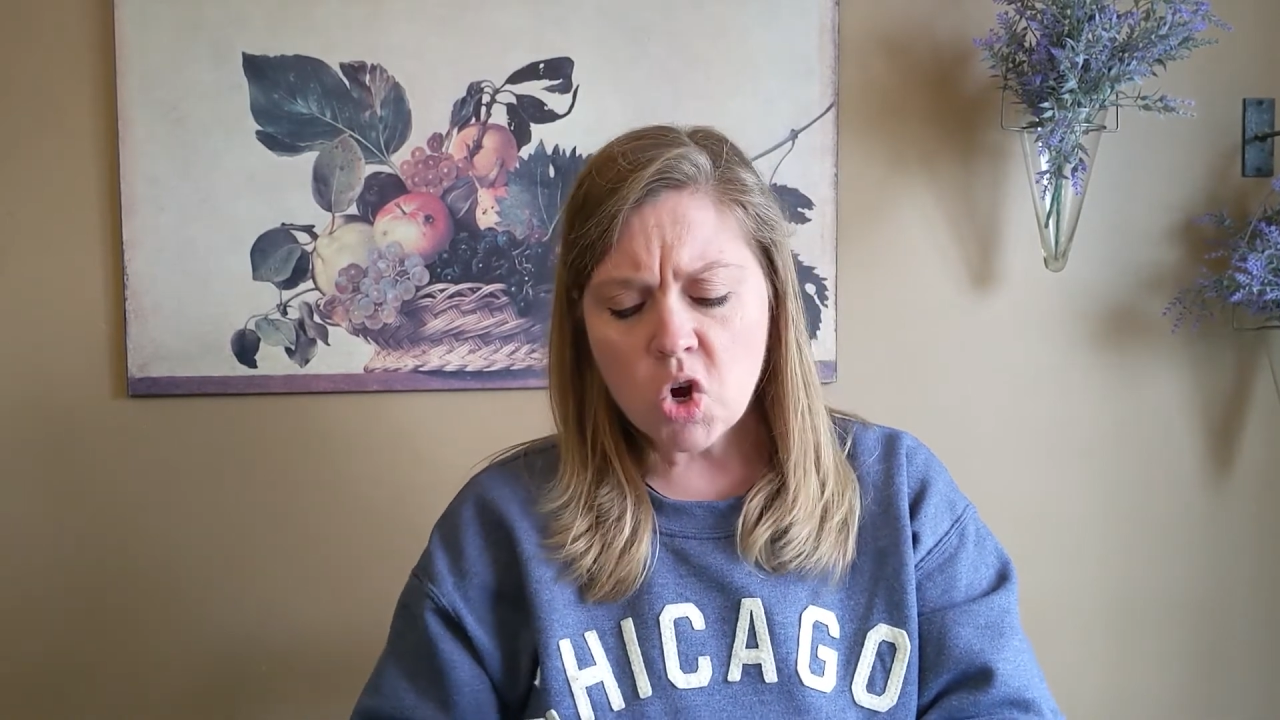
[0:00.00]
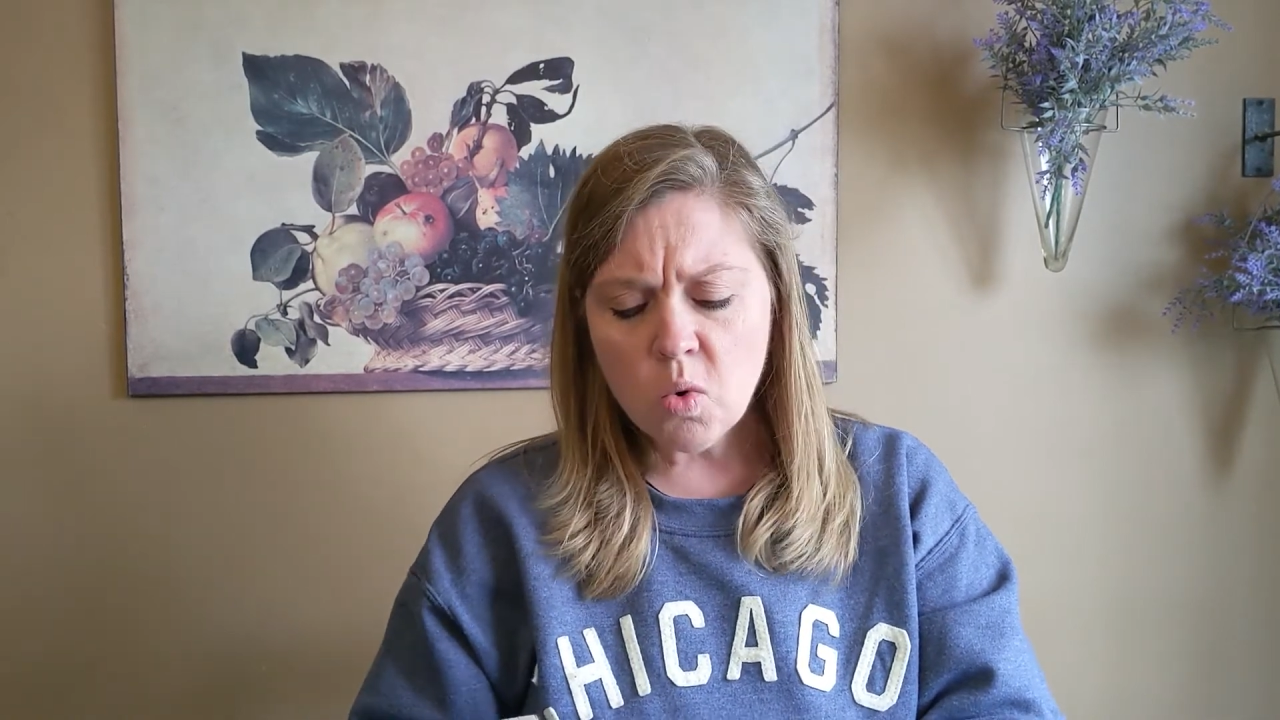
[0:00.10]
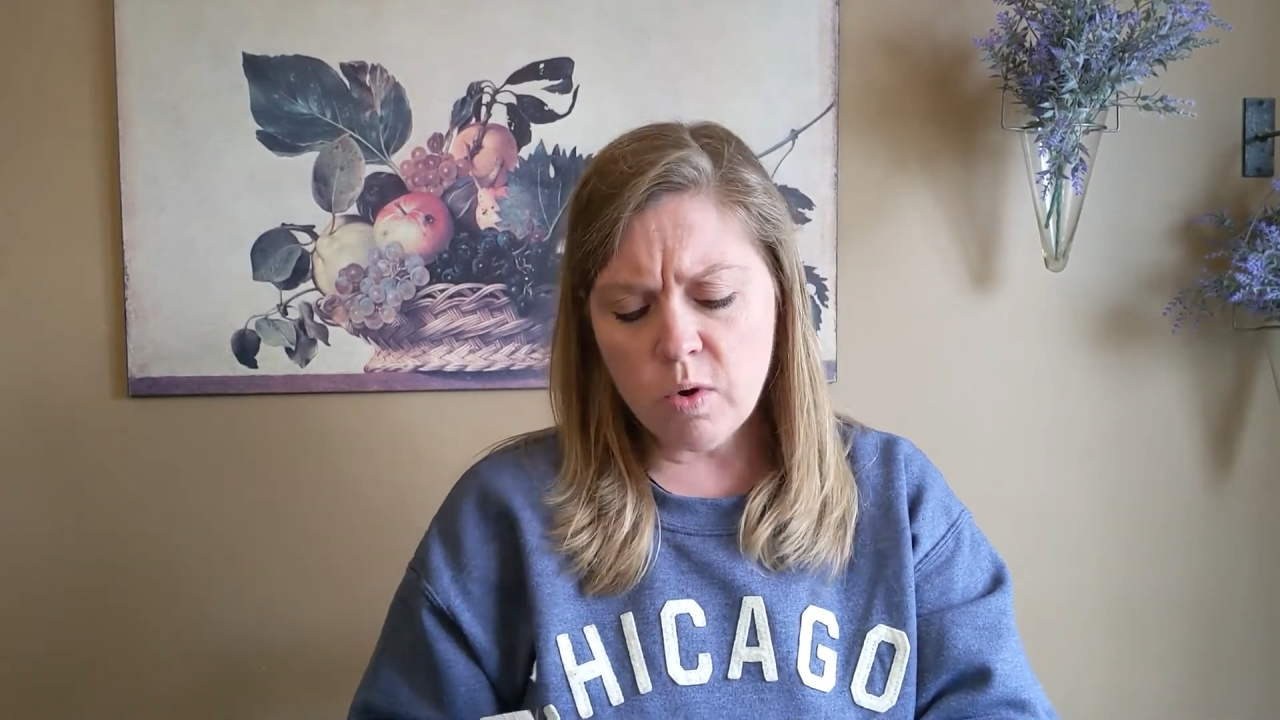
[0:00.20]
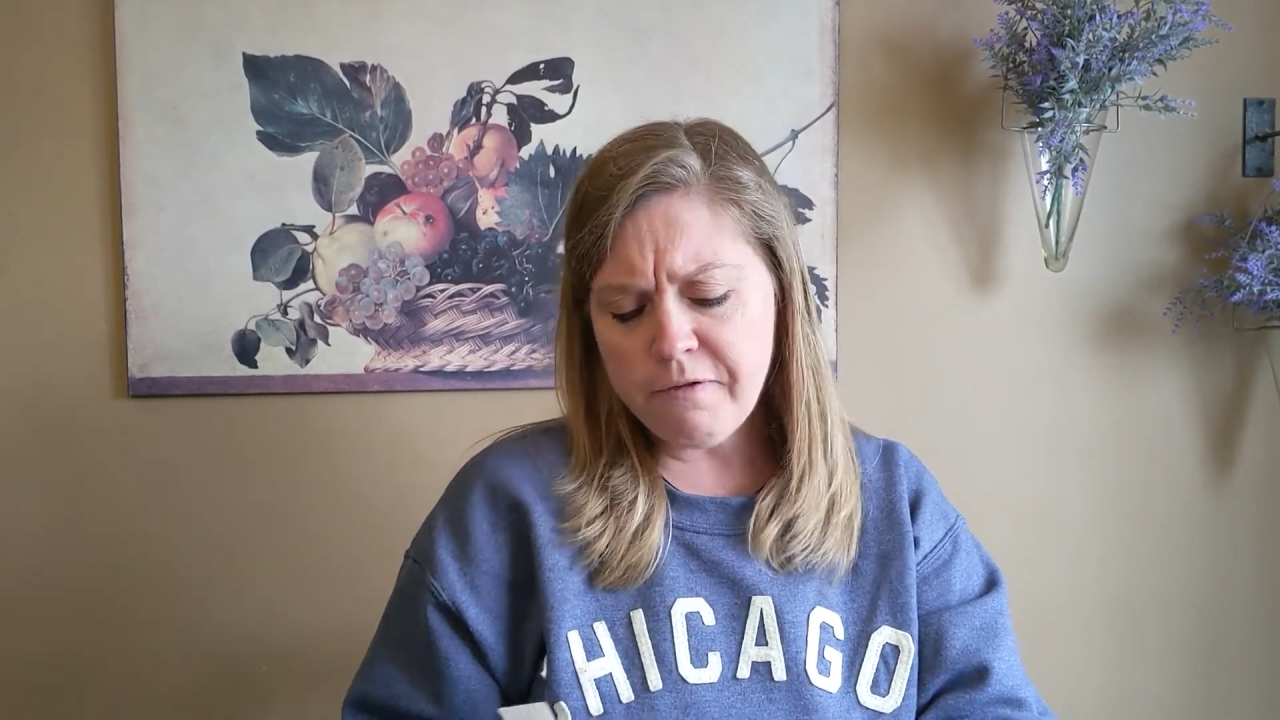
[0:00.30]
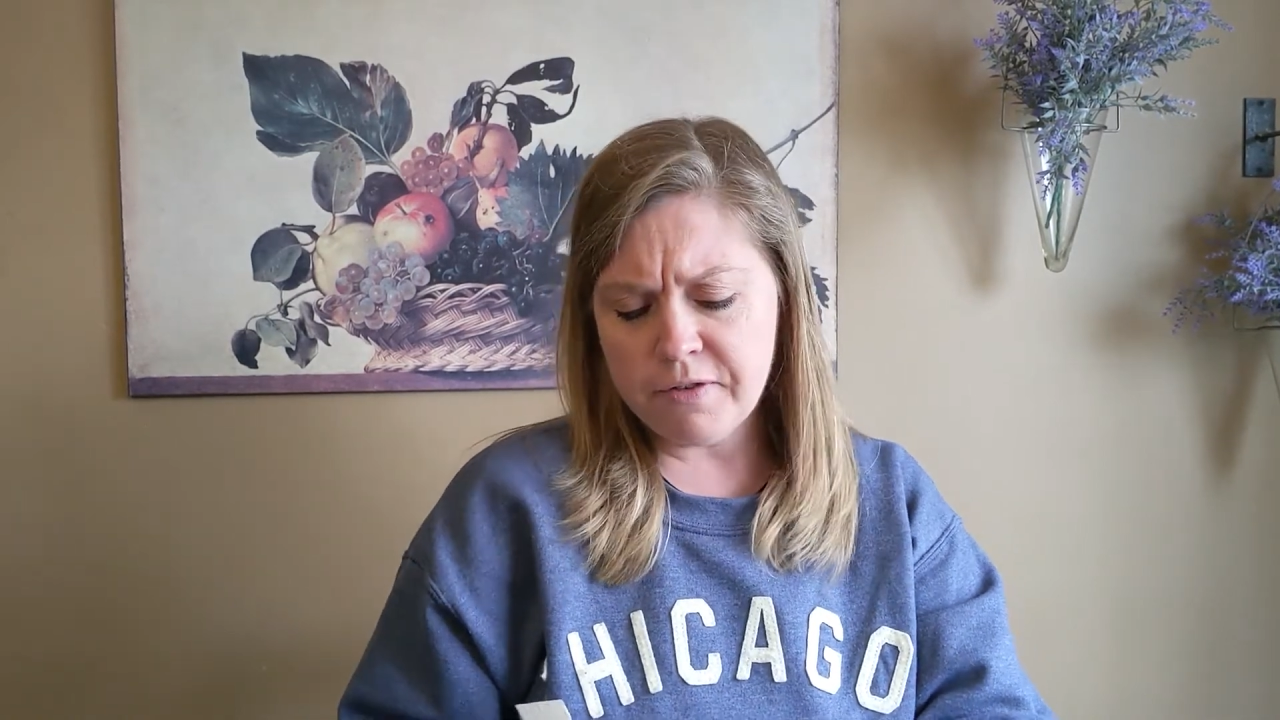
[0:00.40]

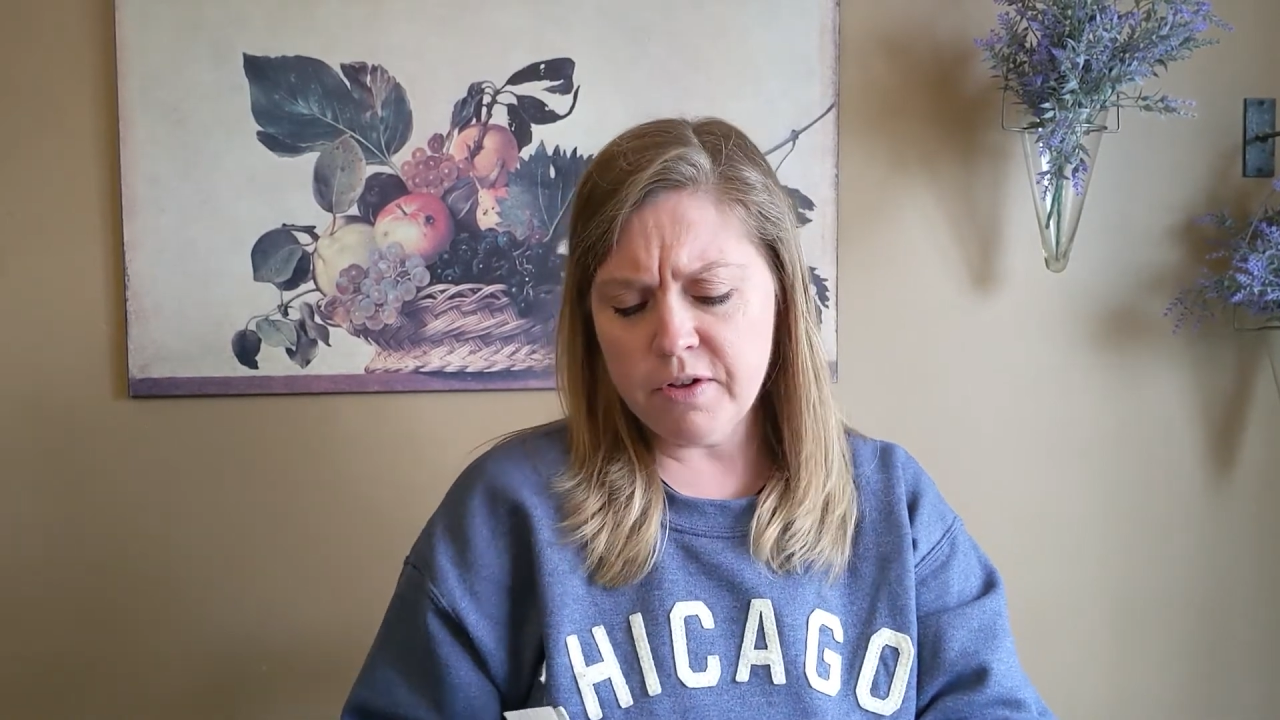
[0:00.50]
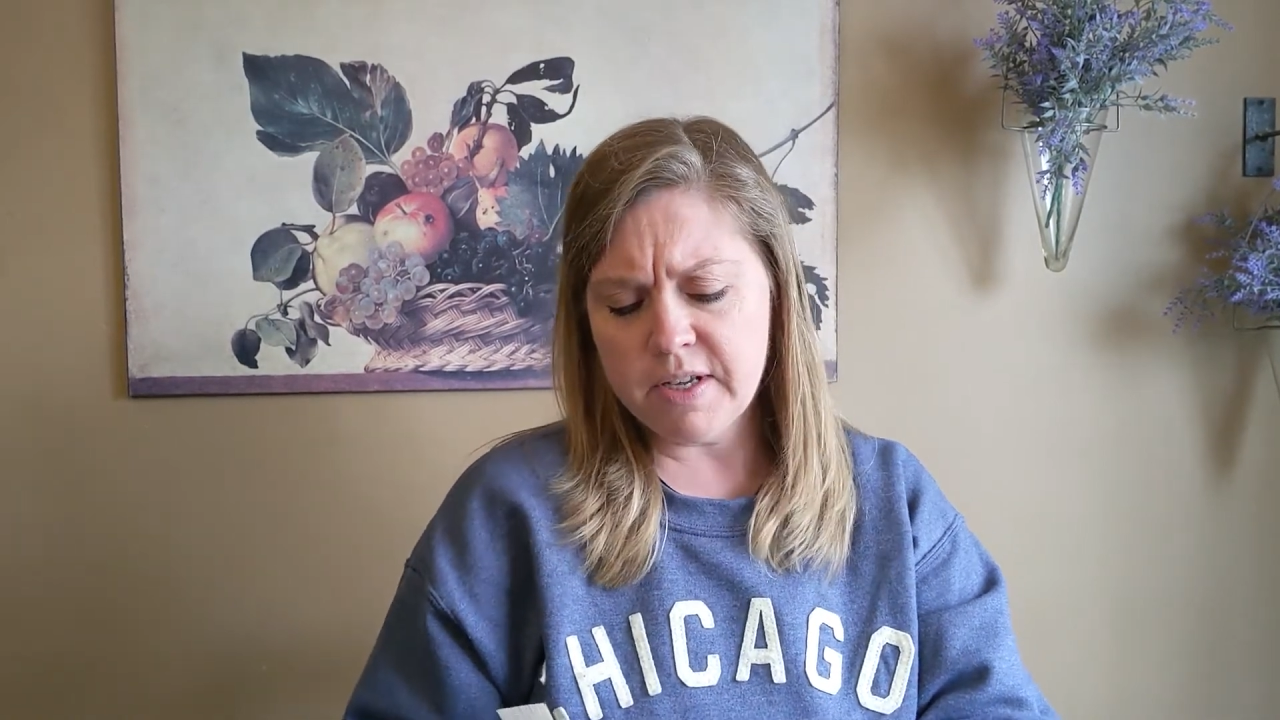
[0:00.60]
"We'll fill